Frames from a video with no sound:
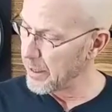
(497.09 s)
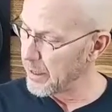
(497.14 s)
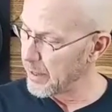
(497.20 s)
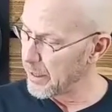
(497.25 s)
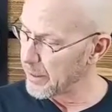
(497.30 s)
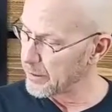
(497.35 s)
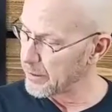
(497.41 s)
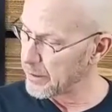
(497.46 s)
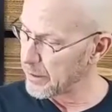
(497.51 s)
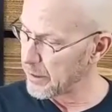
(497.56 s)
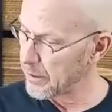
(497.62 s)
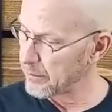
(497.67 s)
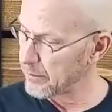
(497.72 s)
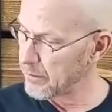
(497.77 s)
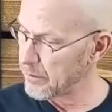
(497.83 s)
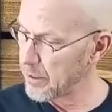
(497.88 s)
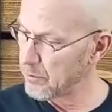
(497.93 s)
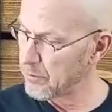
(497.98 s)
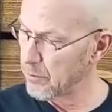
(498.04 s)
And
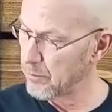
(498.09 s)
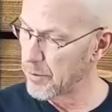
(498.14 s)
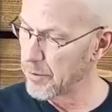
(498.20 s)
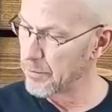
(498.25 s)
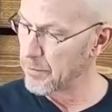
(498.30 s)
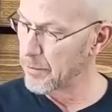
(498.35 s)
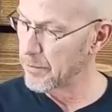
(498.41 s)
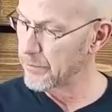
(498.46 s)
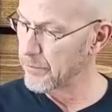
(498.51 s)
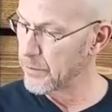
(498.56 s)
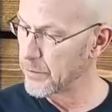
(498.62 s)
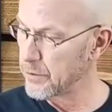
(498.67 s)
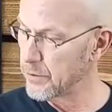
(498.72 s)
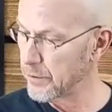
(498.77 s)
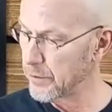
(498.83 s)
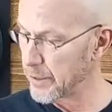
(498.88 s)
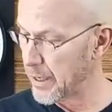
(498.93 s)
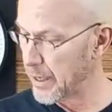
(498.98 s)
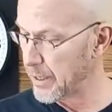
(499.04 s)
I will be
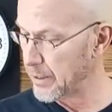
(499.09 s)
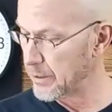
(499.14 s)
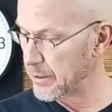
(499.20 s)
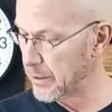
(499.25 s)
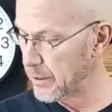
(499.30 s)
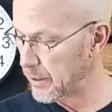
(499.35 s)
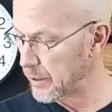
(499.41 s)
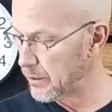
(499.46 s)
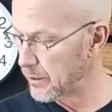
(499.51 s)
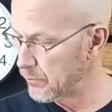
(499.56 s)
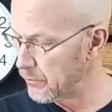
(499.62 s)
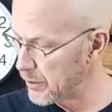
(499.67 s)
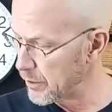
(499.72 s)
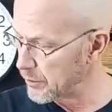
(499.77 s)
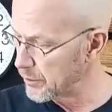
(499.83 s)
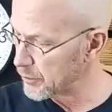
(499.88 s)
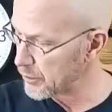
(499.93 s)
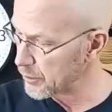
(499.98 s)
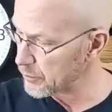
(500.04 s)
doing that on one
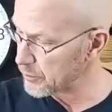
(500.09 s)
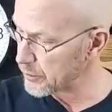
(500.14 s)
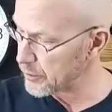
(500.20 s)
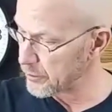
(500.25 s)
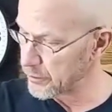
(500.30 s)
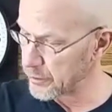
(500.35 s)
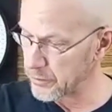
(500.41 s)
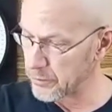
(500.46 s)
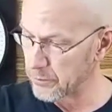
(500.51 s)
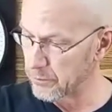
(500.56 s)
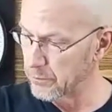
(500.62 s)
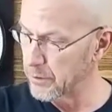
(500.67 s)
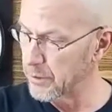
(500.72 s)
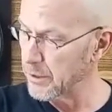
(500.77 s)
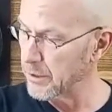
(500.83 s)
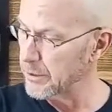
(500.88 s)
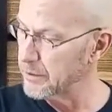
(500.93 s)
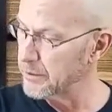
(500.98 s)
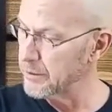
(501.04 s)
of the shows here, just a
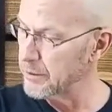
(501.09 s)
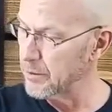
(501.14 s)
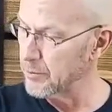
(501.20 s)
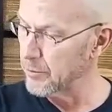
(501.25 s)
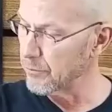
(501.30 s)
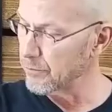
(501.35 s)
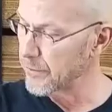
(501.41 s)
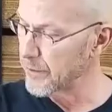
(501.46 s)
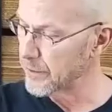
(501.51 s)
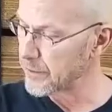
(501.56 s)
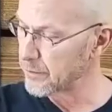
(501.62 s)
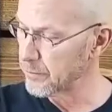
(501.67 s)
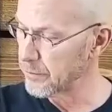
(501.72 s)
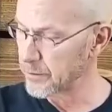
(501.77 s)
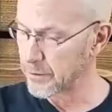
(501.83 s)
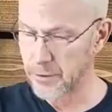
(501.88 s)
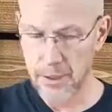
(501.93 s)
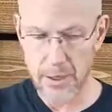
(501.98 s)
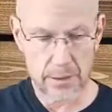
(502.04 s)
really simple
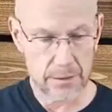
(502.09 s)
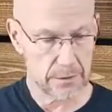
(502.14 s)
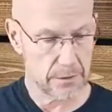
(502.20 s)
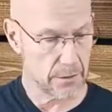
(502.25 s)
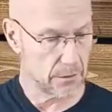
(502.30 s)
vegetable stock.